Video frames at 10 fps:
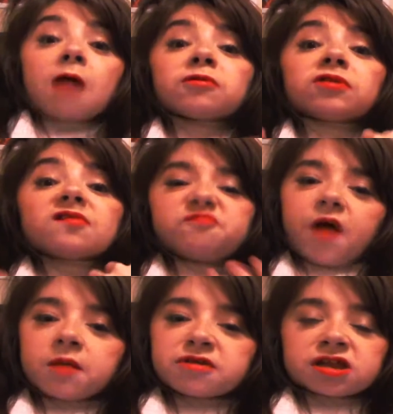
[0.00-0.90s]
Everyone is
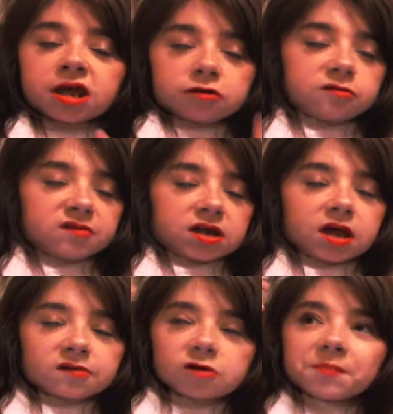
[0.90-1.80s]
vibrant and interesting and
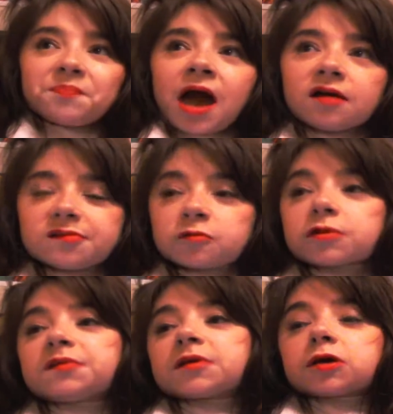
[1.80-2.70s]
has great
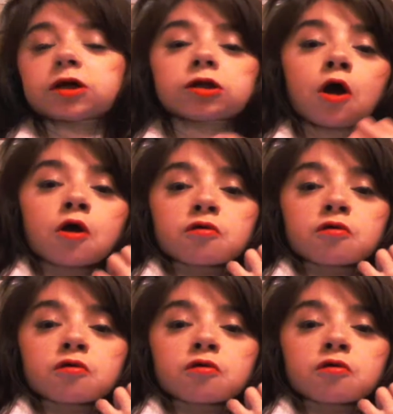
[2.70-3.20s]
backstories and